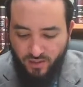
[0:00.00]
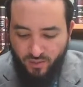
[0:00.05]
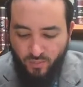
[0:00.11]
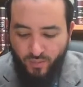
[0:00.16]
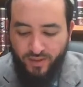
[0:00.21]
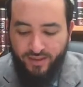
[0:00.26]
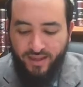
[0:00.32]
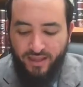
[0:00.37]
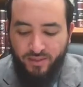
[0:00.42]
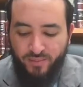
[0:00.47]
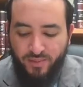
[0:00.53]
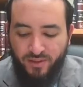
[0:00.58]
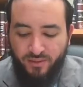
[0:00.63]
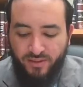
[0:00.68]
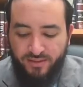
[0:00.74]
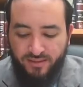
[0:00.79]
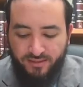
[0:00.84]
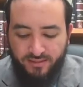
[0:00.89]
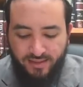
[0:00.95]
What had been
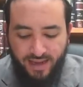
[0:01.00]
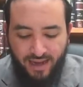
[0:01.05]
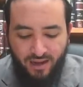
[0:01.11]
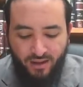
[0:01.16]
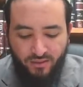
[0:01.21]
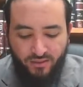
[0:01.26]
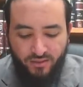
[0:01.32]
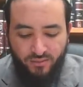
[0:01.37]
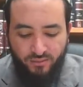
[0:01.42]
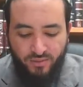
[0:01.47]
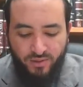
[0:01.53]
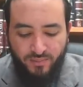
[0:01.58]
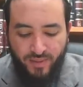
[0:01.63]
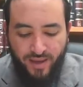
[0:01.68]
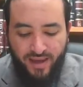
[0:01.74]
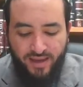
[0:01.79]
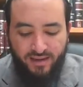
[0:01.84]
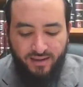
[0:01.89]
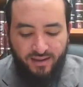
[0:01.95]
written down
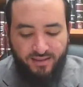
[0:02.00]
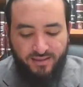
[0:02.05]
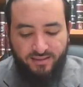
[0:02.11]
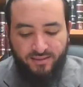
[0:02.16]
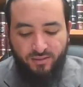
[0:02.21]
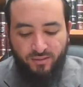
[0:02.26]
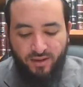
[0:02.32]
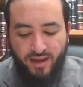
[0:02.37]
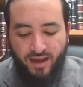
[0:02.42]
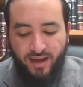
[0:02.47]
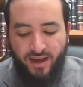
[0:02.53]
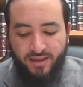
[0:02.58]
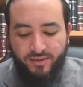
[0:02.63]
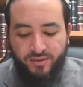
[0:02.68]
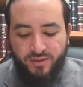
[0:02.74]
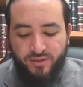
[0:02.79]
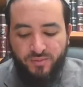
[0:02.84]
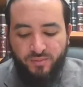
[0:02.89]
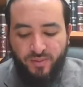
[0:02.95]
remained, as the Torah
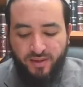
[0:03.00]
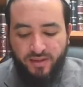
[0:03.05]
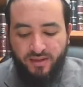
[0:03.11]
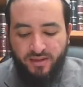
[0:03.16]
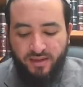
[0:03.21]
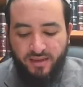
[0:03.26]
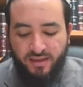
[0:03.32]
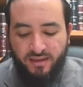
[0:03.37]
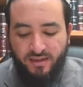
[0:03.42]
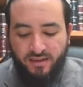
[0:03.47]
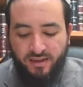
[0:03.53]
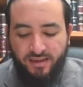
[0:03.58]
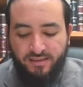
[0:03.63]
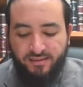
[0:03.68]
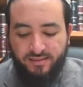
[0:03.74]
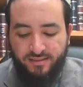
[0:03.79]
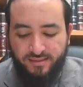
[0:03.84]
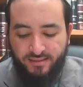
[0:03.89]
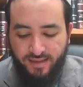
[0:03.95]
had just been in
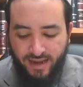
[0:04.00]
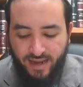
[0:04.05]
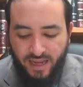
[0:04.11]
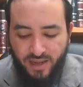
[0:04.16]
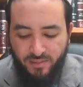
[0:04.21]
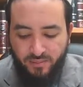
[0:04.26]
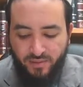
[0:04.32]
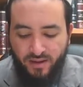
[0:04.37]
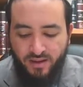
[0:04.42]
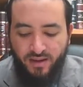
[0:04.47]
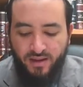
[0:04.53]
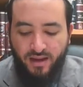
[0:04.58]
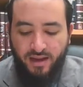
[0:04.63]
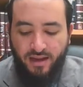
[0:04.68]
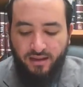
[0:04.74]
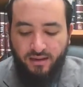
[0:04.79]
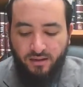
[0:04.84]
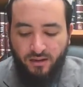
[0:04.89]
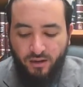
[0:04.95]
its time
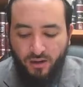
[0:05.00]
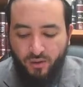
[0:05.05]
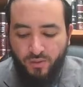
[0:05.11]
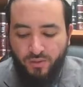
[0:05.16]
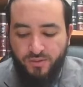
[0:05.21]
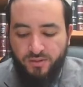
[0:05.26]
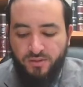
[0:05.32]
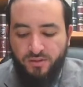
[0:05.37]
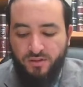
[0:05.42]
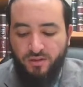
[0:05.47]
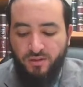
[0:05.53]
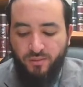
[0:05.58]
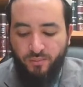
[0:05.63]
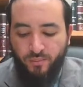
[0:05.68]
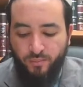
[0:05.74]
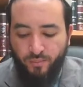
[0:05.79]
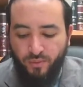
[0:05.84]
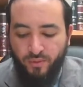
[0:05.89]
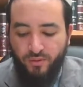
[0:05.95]
a closed
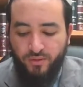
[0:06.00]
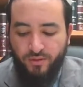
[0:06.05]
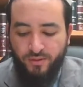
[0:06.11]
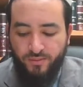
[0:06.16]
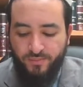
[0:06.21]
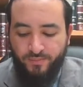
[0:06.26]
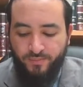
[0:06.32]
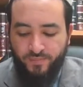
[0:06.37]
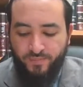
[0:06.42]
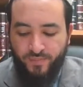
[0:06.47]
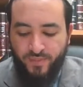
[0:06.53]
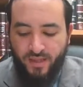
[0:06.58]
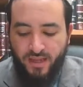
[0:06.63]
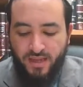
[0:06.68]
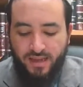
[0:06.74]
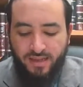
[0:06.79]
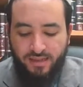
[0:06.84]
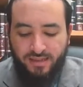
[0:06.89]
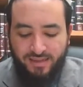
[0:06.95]
book.
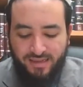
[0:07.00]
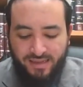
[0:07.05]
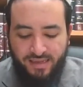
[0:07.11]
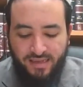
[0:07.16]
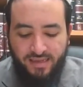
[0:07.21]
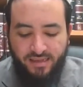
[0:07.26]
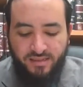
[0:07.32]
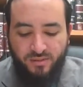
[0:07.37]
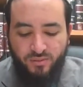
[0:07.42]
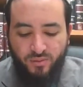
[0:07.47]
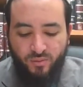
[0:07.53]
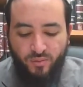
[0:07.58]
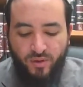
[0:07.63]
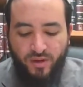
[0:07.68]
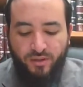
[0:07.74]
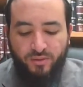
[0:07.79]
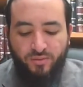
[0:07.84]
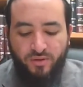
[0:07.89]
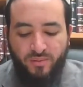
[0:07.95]
The keys
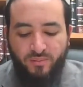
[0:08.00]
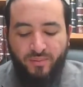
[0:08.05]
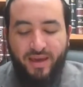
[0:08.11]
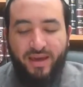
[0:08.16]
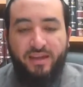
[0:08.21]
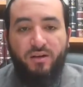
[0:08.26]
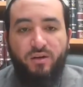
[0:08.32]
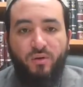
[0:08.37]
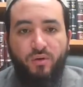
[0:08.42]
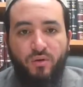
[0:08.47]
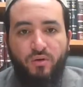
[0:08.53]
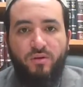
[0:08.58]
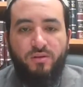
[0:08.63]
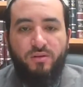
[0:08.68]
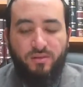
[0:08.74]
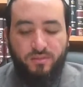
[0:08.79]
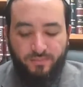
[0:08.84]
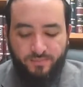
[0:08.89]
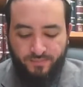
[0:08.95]
were to remain
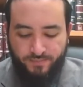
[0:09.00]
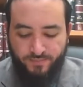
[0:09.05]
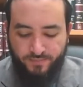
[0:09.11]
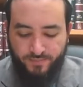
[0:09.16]
oral.